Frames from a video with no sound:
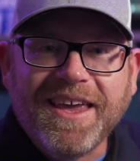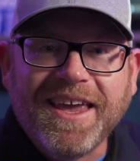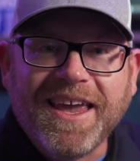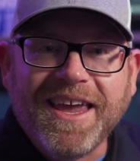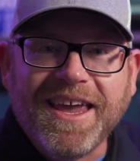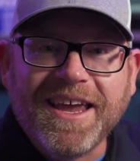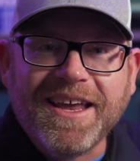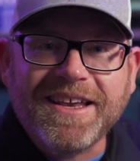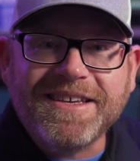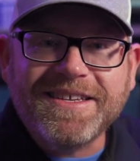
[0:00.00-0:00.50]

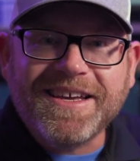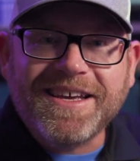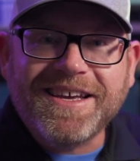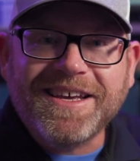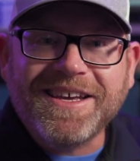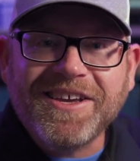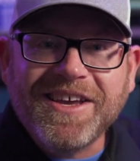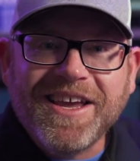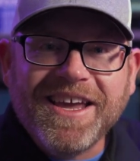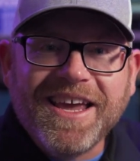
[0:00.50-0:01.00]

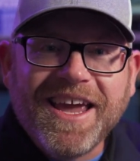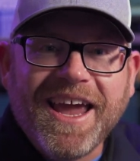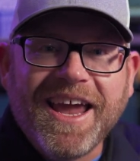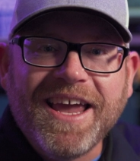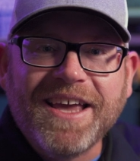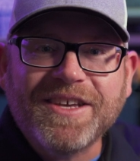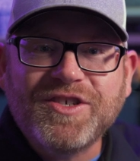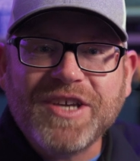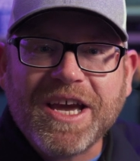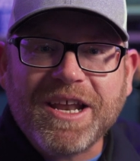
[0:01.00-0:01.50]
And
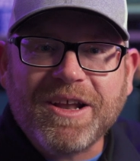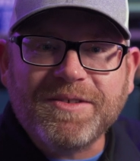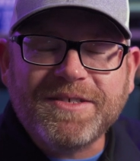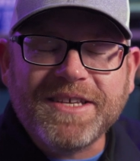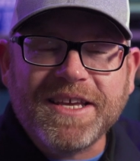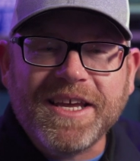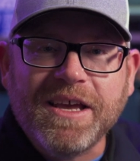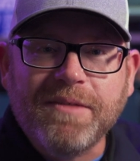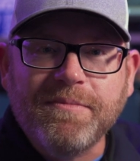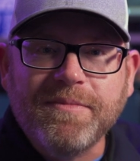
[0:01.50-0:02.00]
hey, shout out
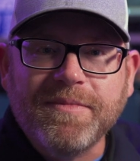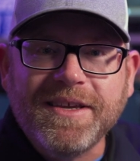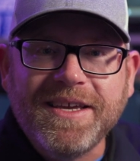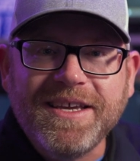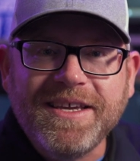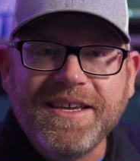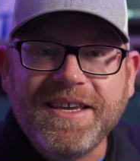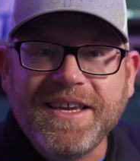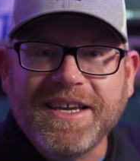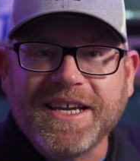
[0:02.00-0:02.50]
to him.
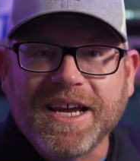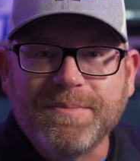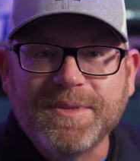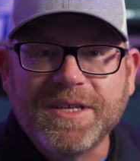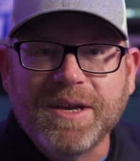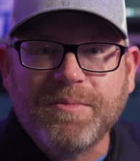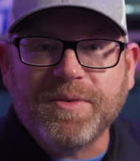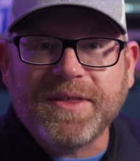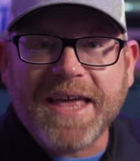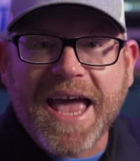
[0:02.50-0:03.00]
He
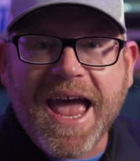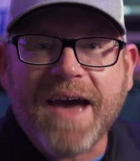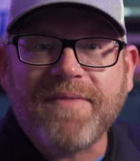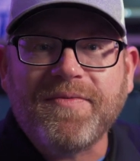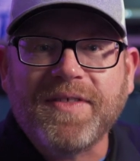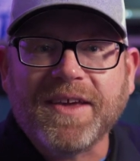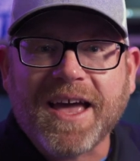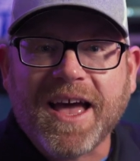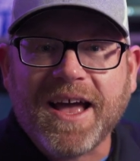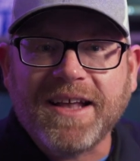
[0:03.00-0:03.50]
comes up with
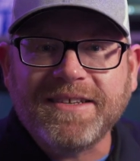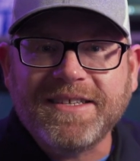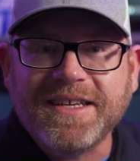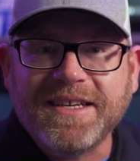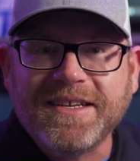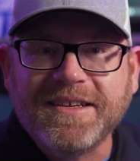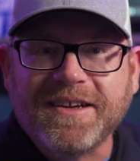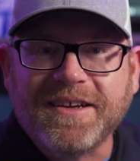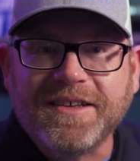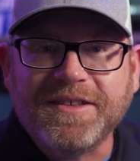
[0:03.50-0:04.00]
half the
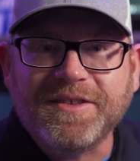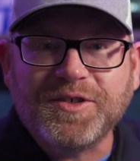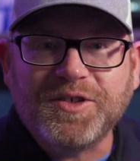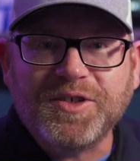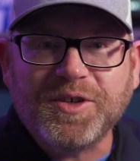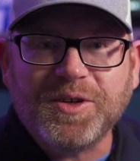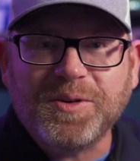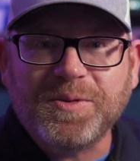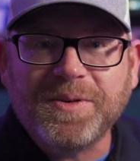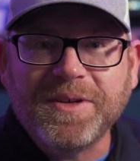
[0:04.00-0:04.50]
content on the
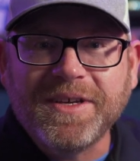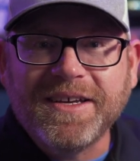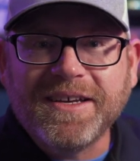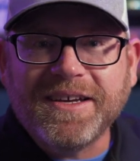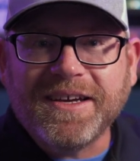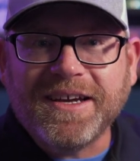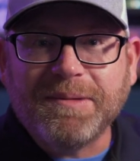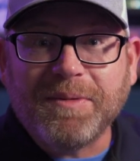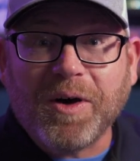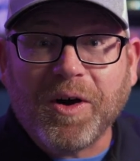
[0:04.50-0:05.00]
show.
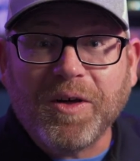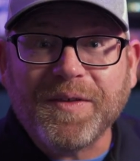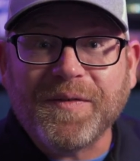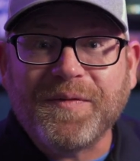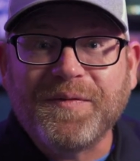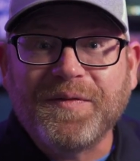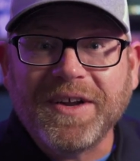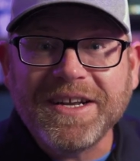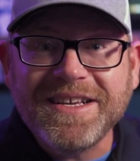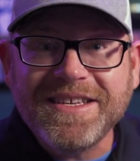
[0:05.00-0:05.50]
All the
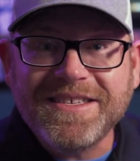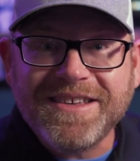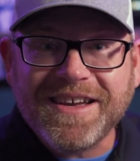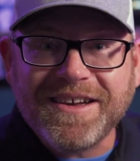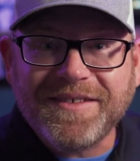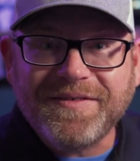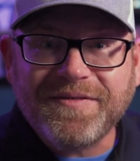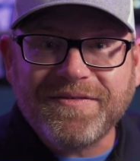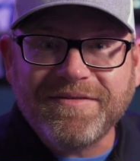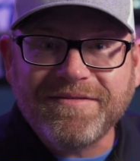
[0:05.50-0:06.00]
funny
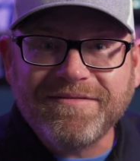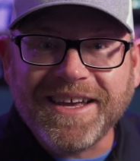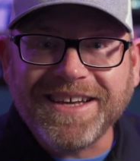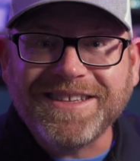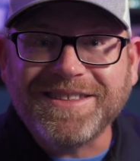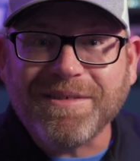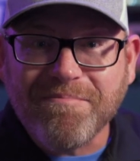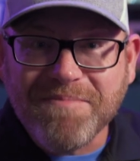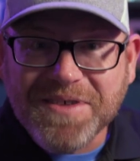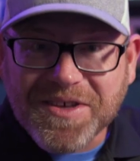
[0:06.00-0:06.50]
stuff,
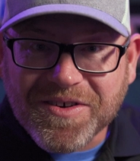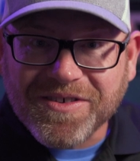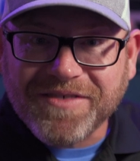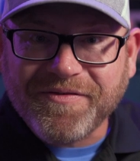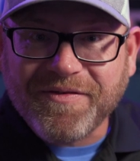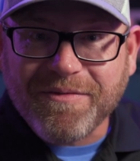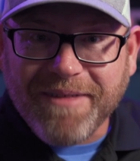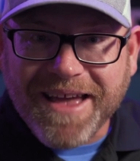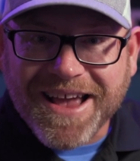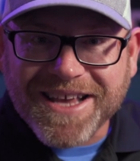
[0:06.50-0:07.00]
like the
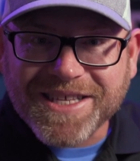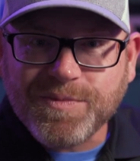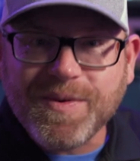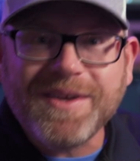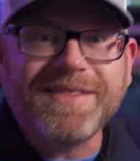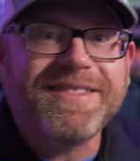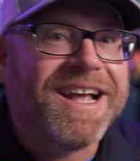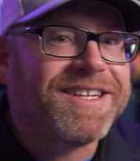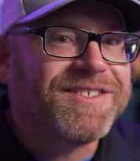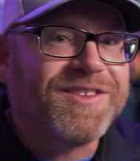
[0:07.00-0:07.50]
milk from last
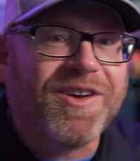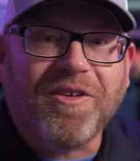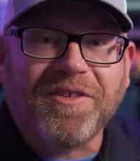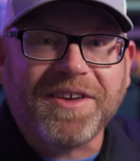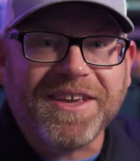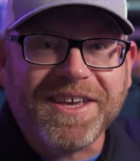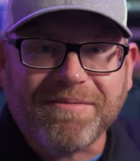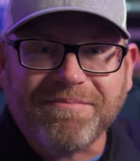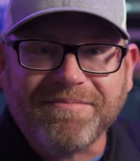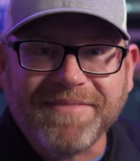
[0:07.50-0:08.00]
week, that's all
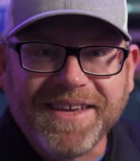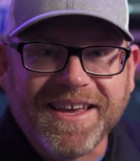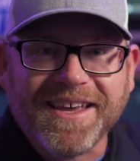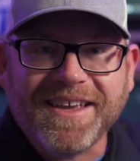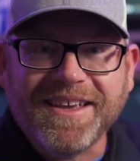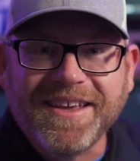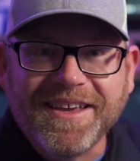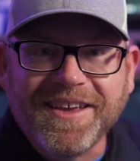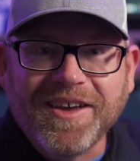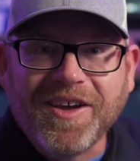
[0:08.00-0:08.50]
him. Yeah.
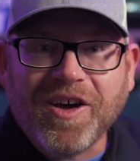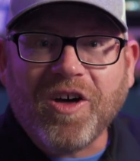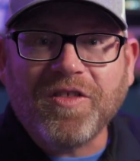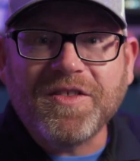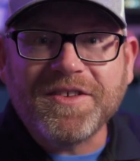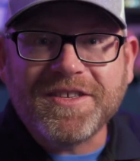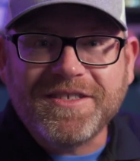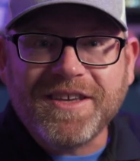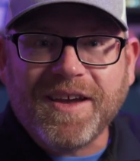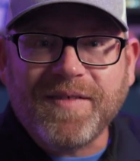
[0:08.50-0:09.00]
All
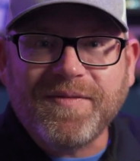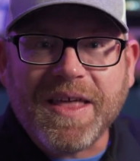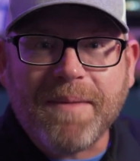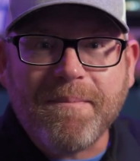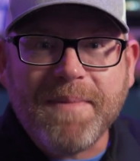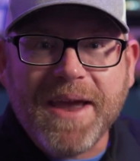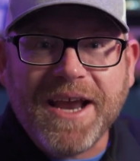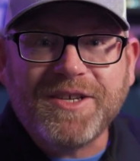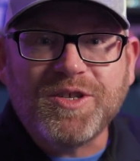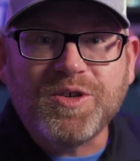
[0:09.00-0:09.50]
the stuff
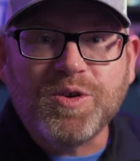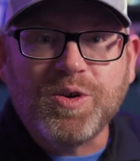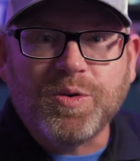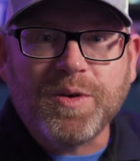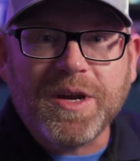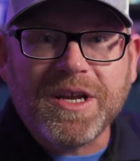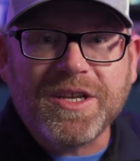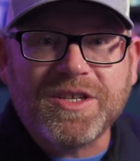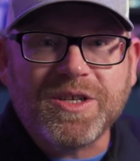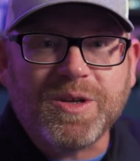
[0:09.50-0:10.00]
that makes you
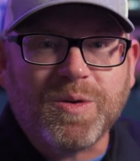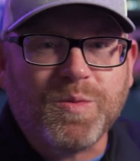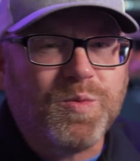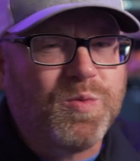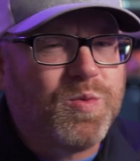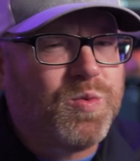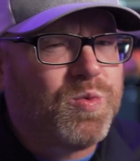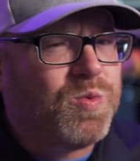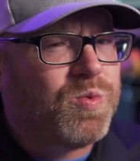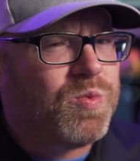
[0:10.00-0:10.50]
cringe, you go,
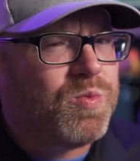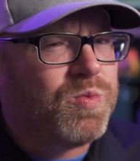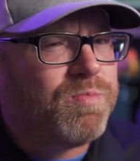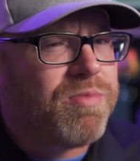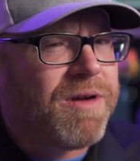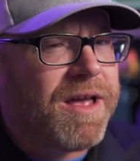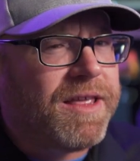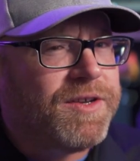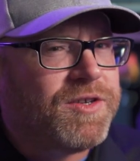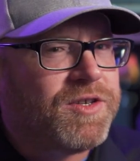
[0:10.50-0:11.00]
ooh,
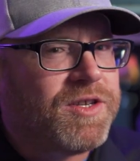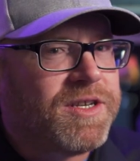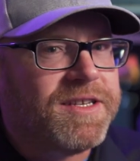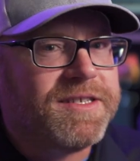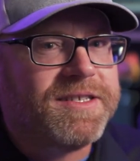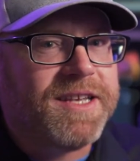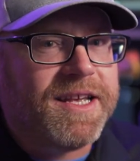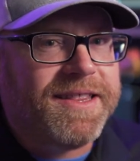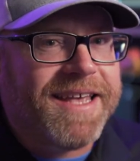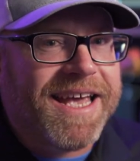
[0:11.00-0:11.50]
probably shouldn't
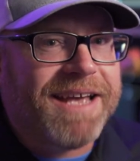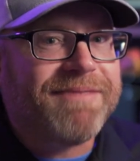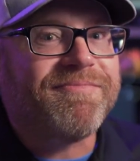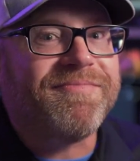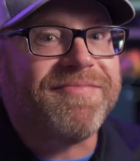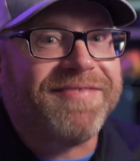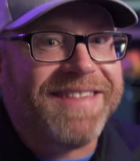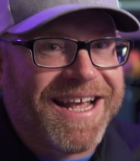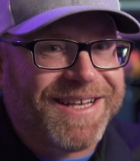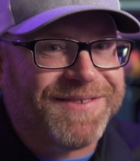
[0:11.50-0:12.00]
have said
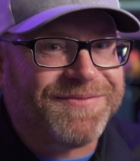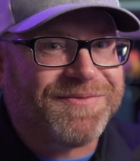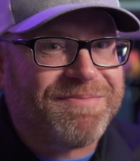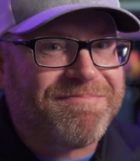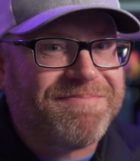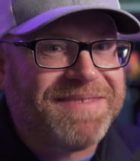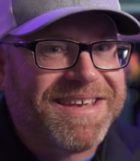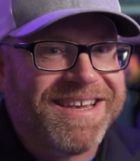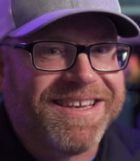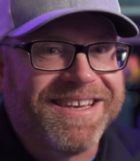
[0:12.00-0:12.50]
that. That's for
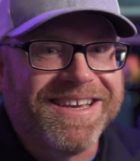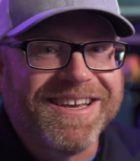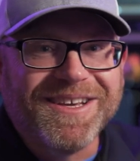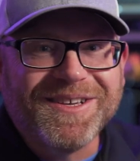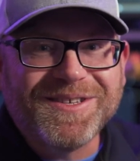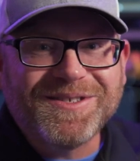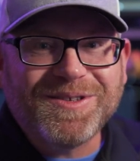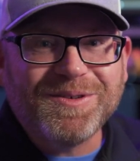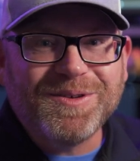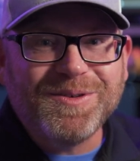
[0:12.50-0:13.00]
me.
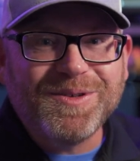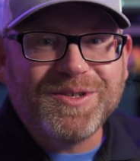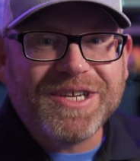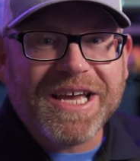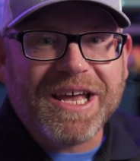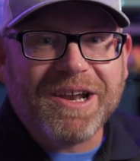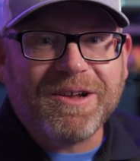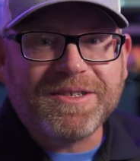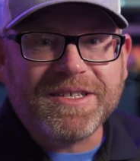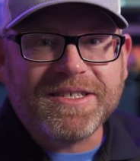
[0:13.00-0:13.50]
So huge
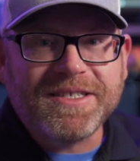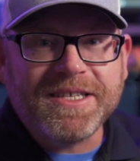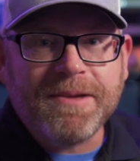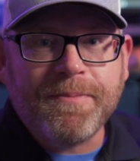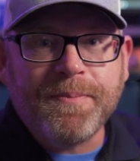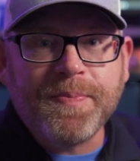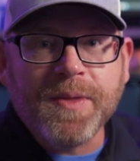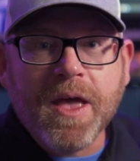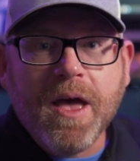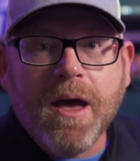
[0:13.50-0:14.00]
shout out to
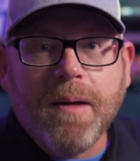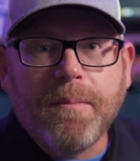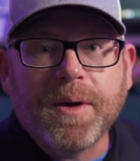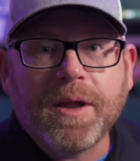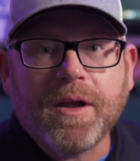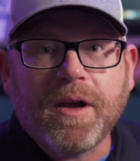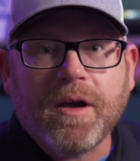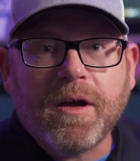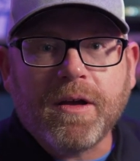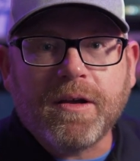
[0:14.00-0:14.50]
Tim,
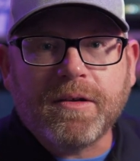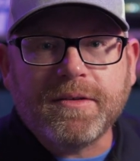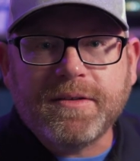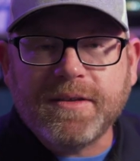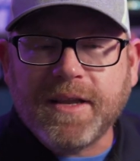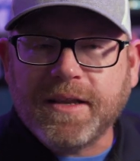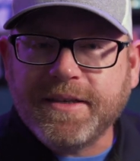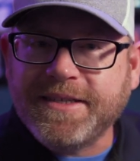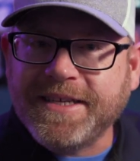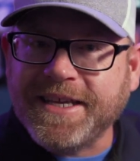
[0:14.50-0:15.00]
or
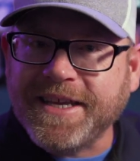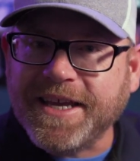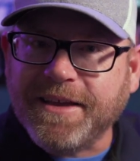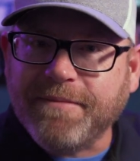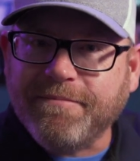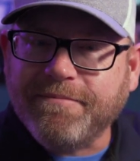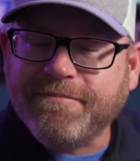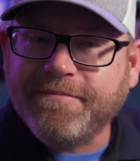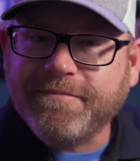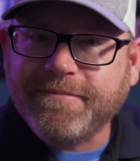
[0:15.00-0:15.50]

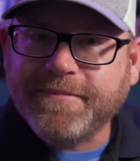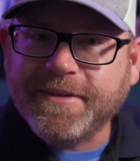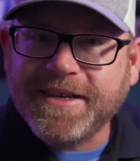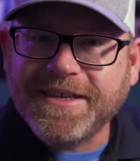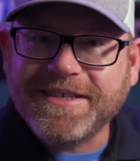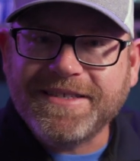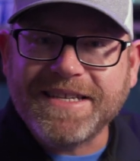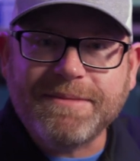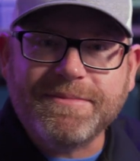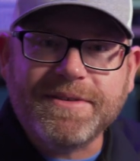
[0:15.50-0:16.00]
Tim.
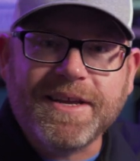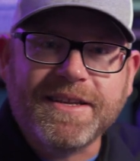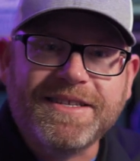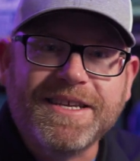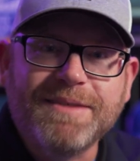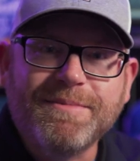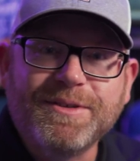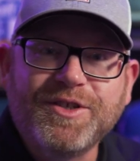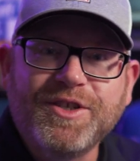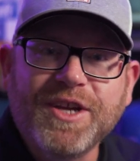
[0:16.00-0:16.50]
His name's not
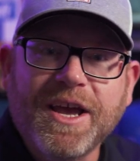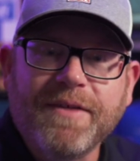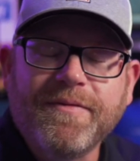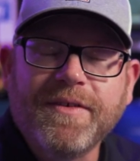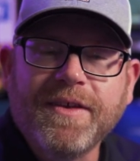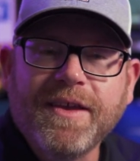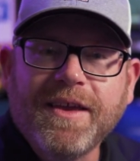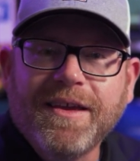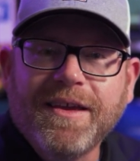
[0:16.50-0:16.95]
Tim, it's Jeff.